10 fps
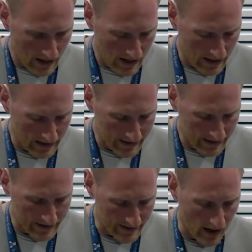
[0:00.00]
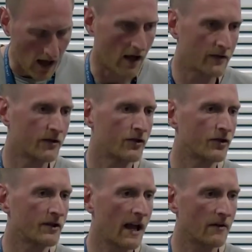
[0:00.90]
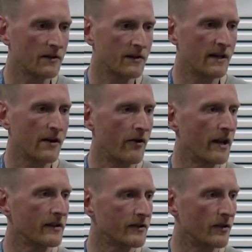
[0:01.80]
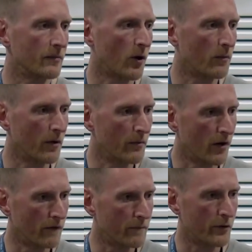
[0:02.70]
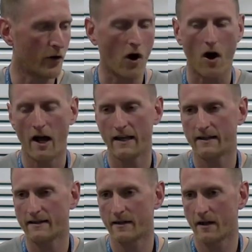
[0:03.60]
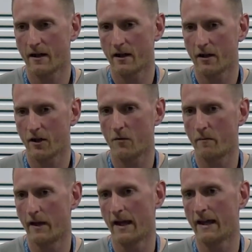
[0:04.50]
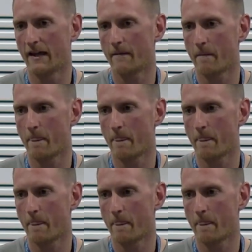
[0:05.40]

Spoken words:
And it says to us just how serious the problem of pride can be.